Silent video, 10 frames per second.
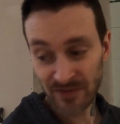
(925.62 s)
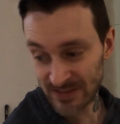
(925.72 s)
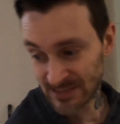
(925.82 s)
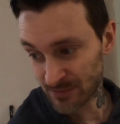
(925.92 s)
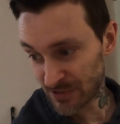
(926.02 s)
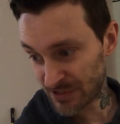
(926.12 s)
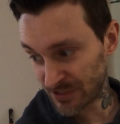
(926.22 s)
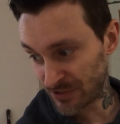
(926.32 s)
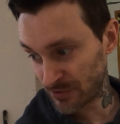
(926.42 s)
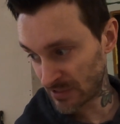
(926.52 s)
can find something
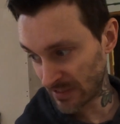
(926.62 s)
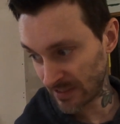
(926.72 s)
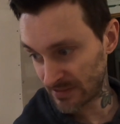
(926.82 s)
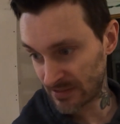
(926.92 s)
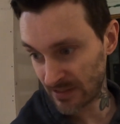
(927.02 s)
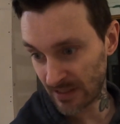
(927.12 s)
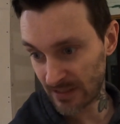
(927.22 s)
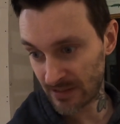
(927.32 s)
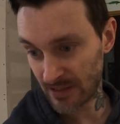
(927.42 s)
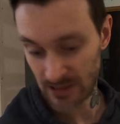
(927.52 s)
to do tonight,
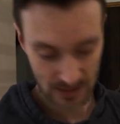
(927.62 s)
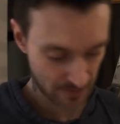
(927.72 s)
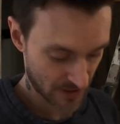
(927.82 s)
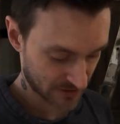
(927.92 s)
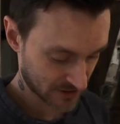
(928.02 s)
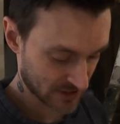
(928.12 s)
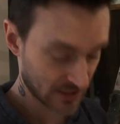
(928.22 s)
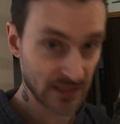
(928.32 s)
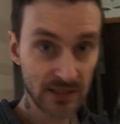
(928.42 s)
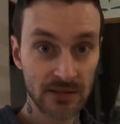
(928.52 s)
and I'm not just
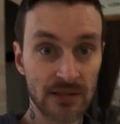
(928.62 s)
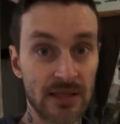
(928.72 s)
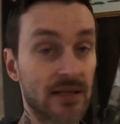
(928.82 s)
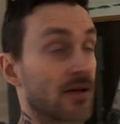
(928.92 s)
sitting in the